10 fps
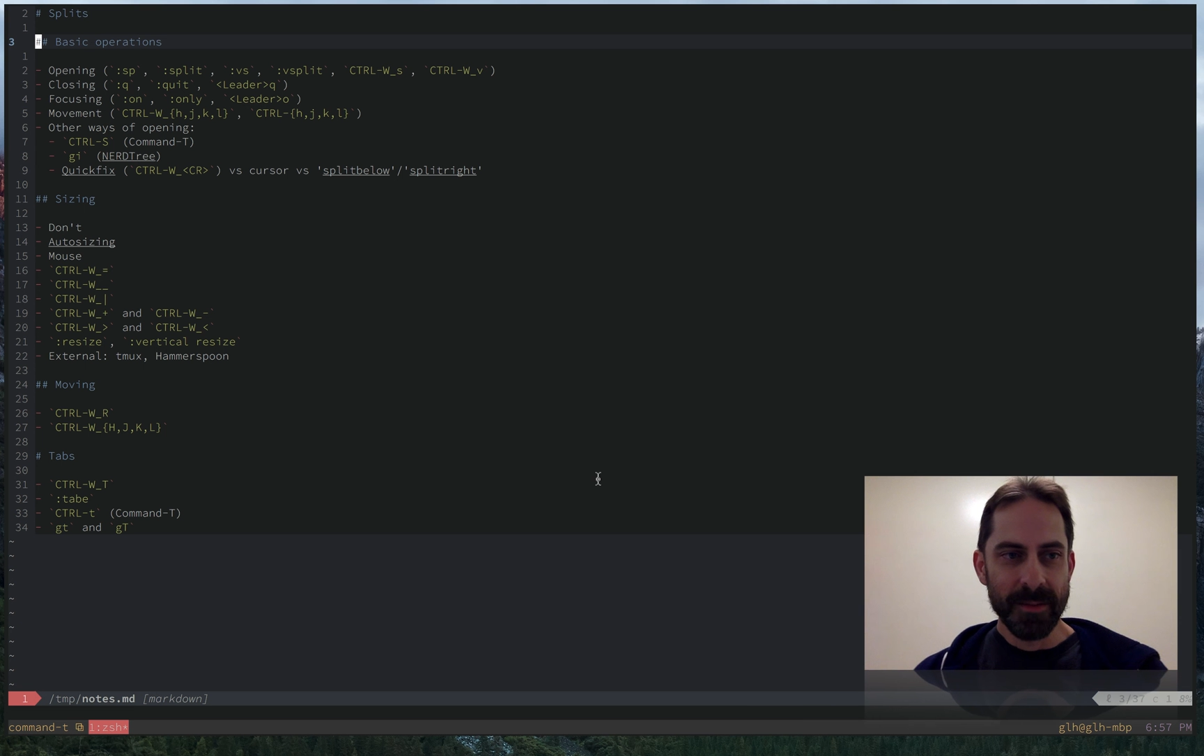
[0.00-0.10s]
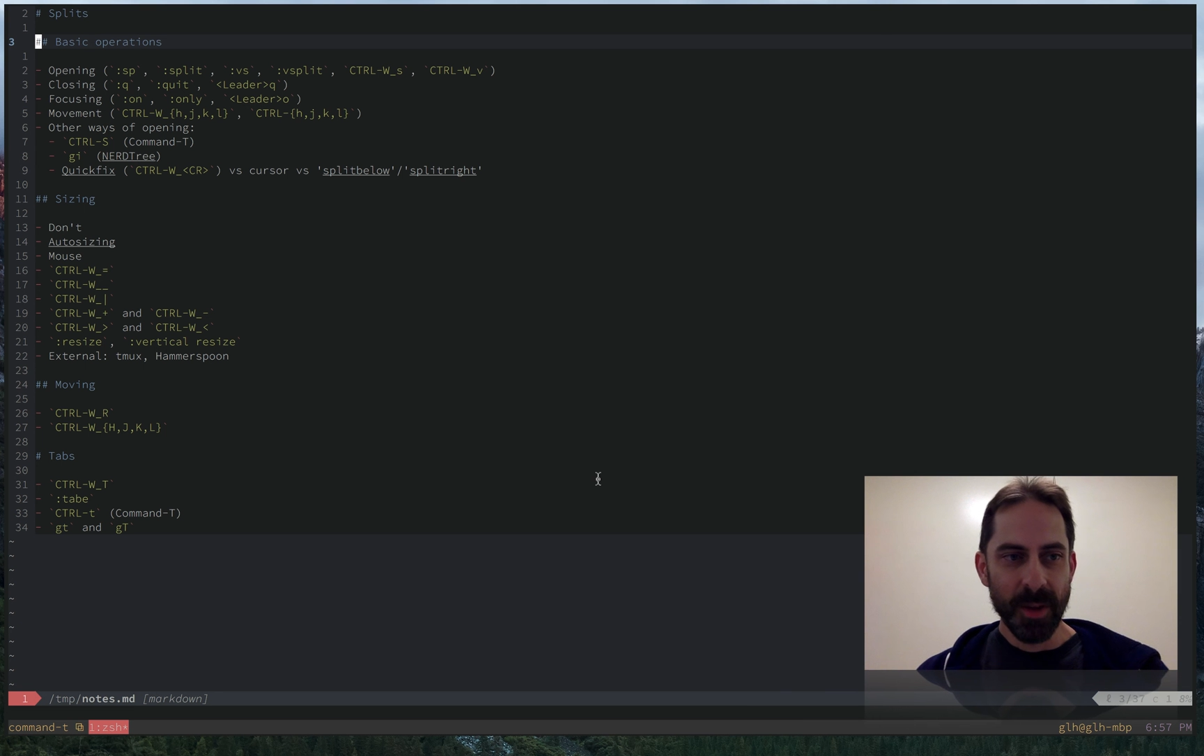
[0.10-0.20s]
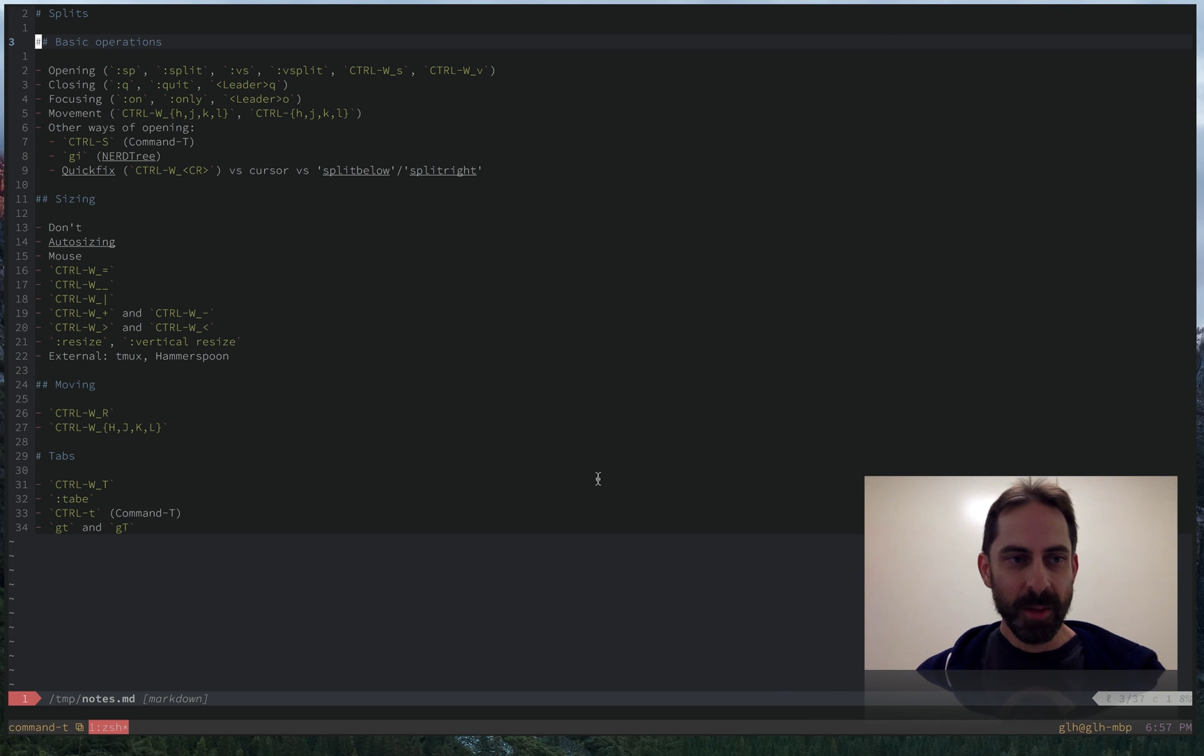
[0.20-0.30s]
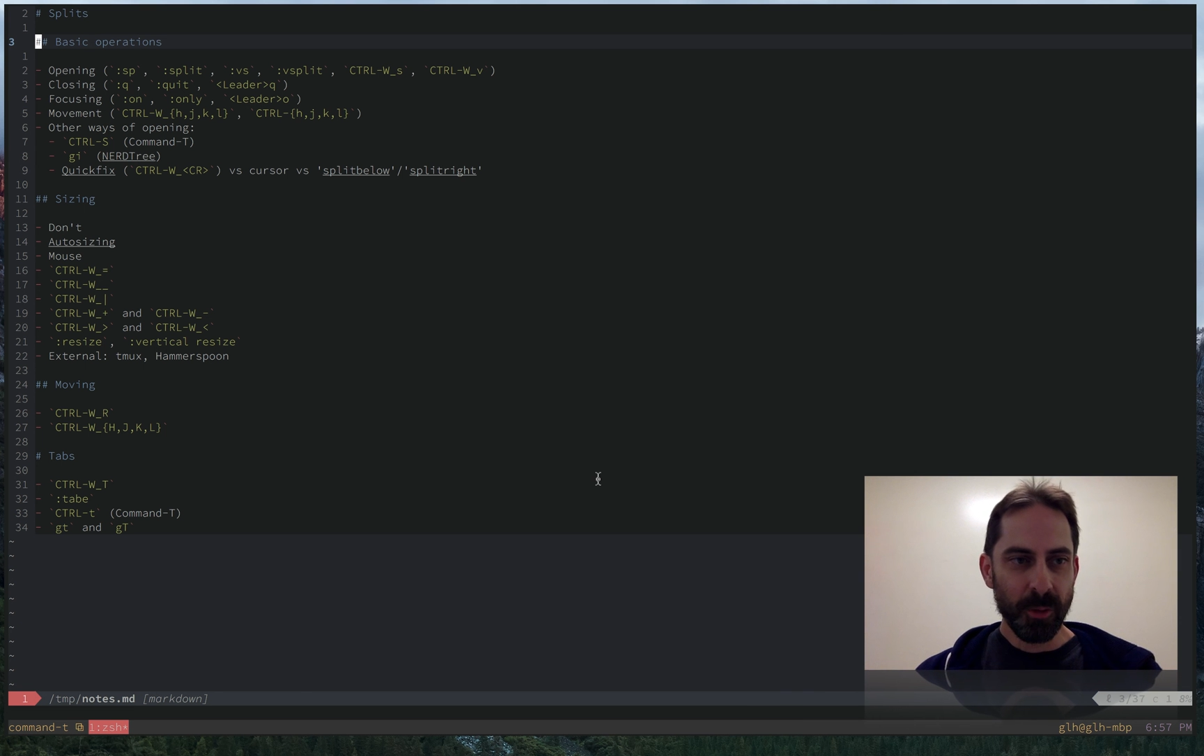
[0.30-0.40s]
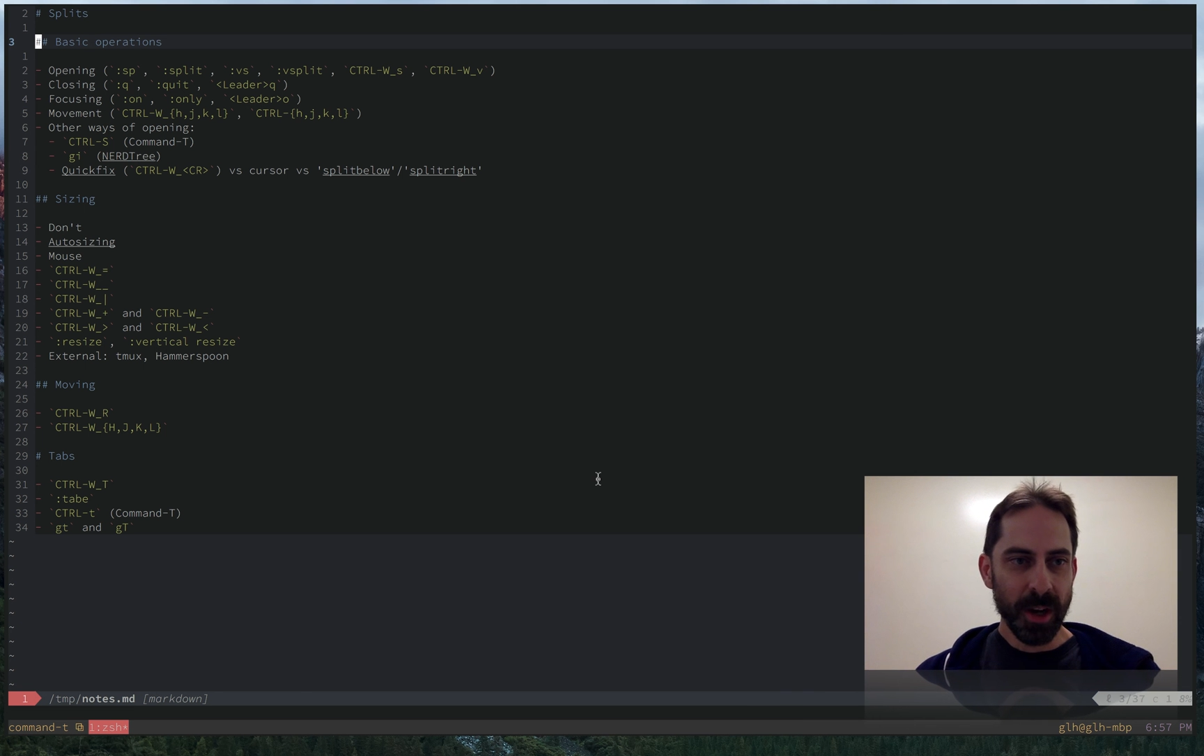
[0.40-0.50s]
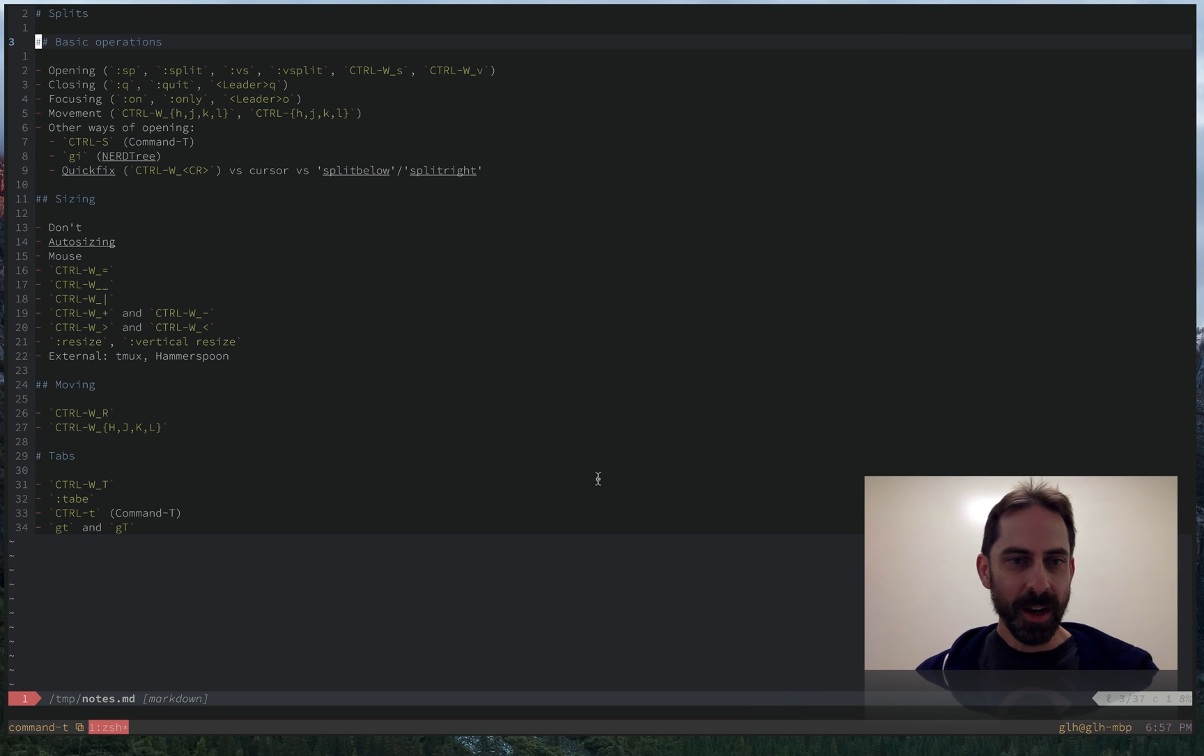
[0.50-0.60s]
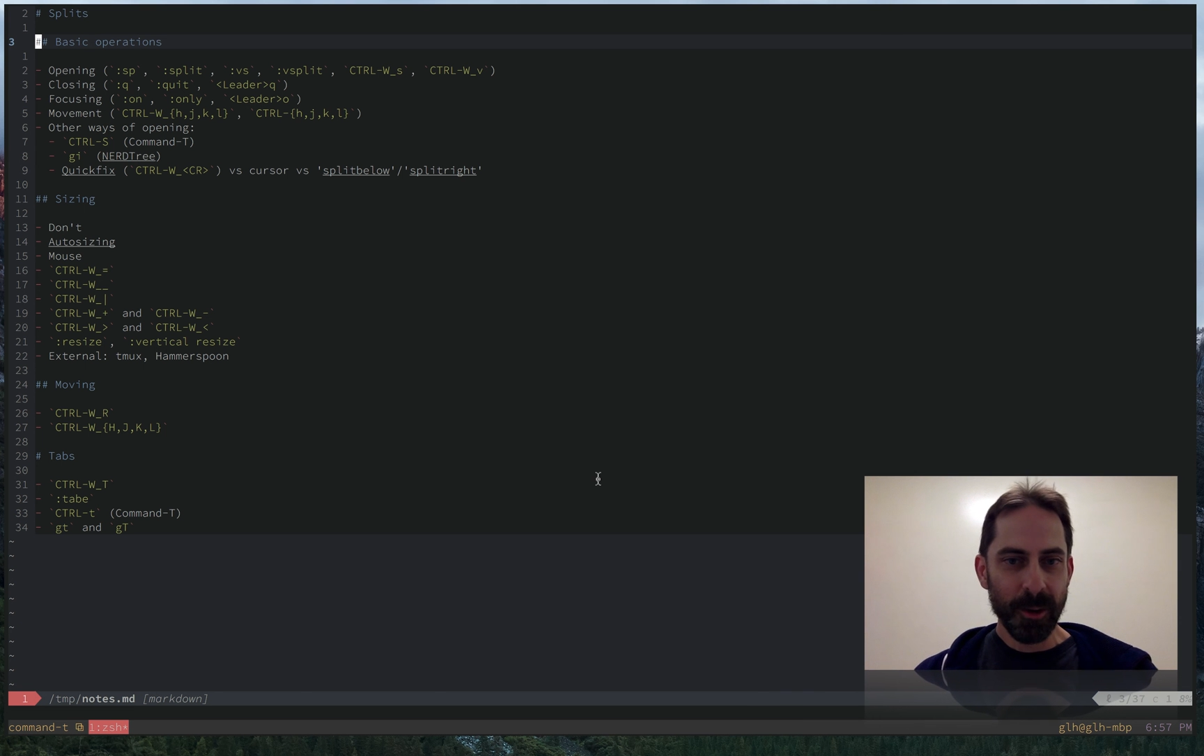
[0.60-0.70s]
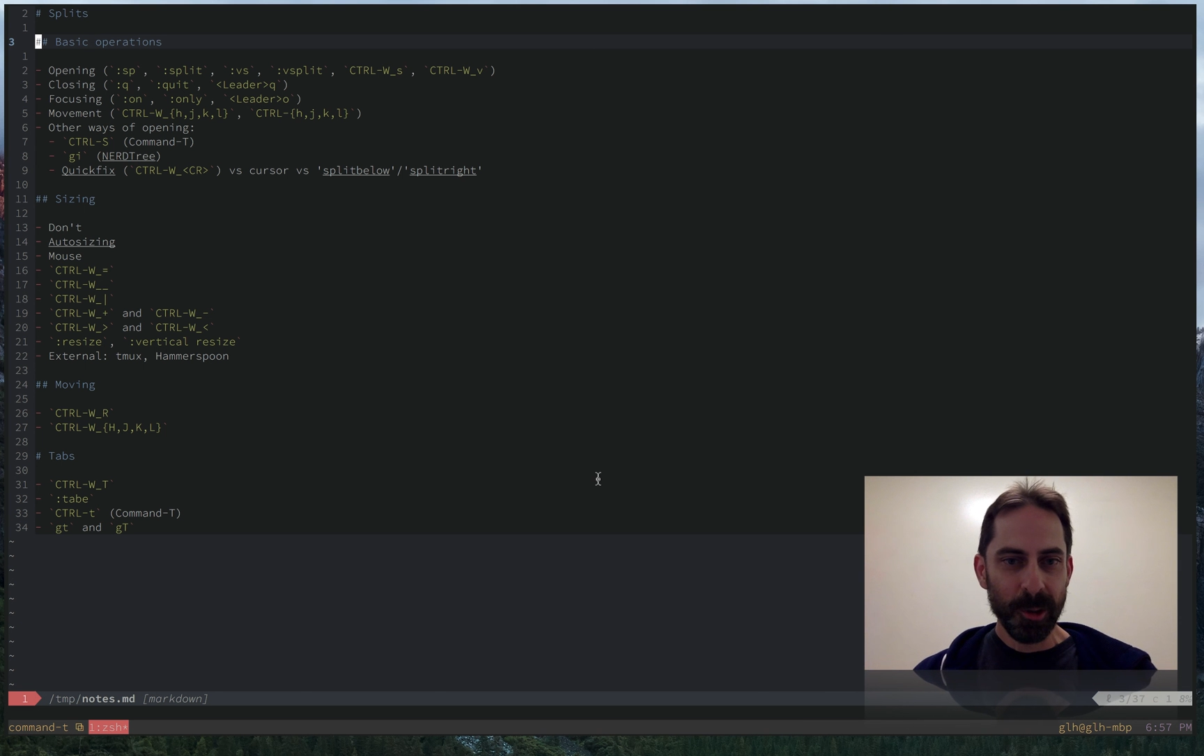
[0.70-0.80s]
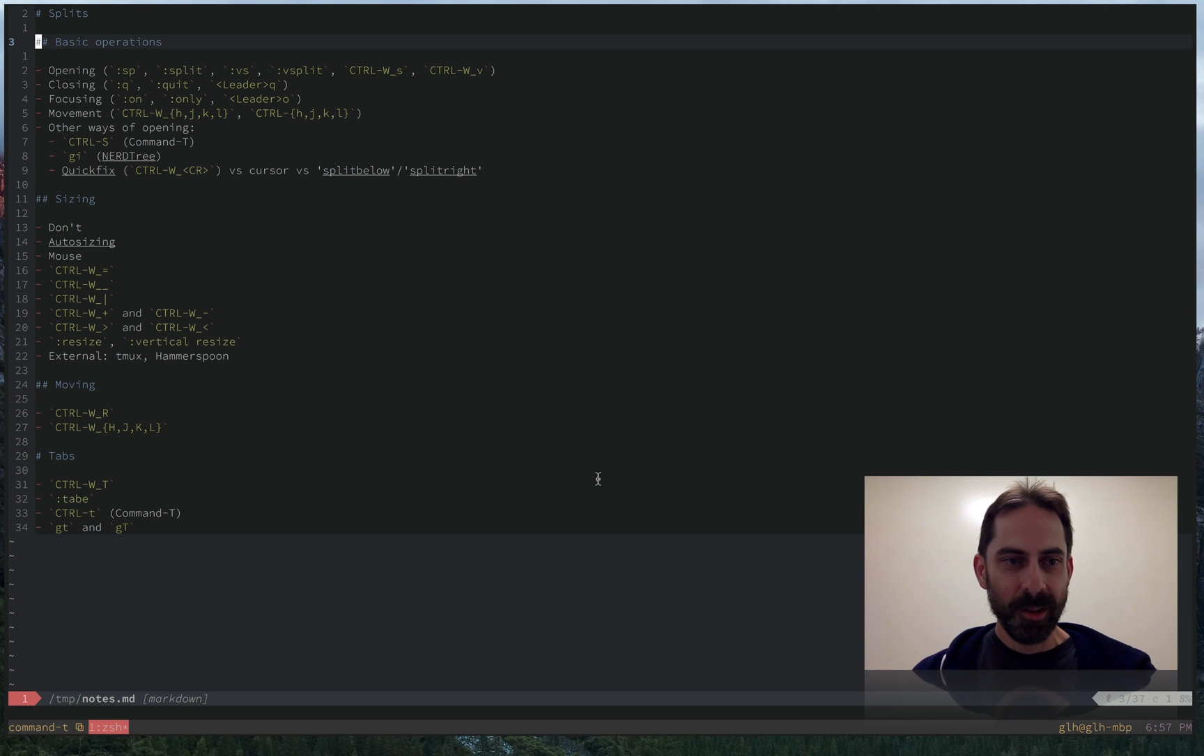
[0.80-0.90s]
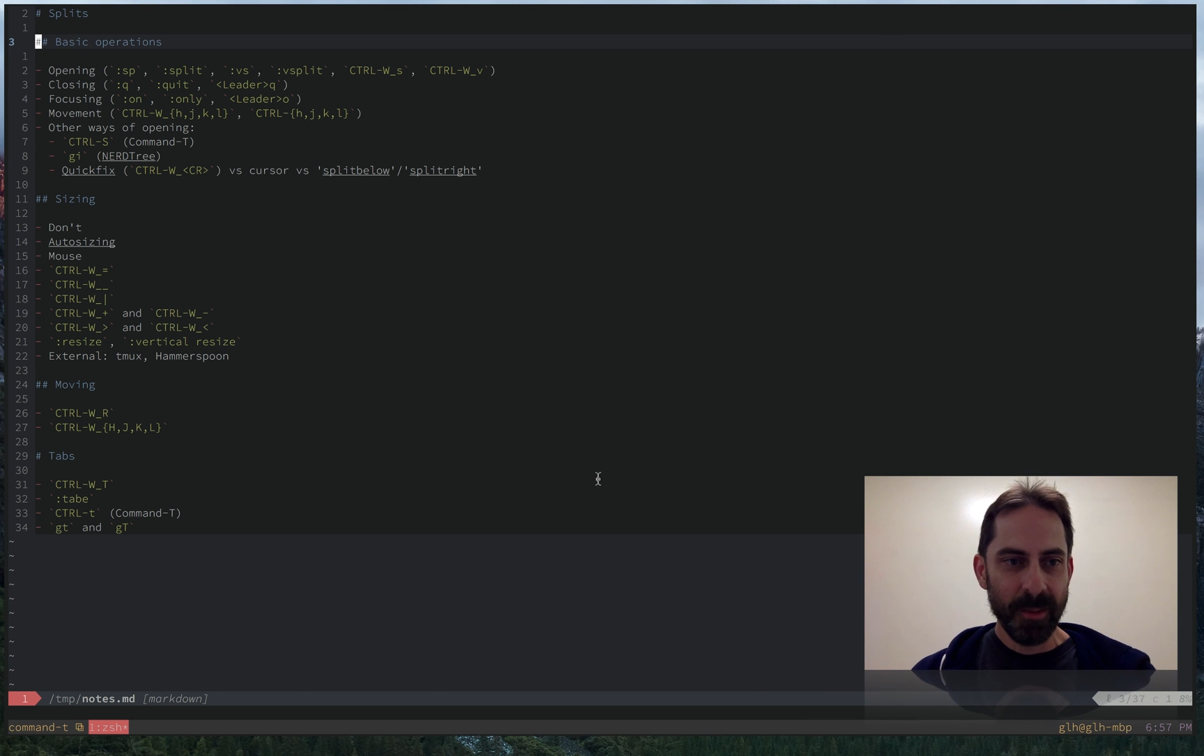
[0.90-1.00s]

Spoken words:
I'm Greg Hurrell.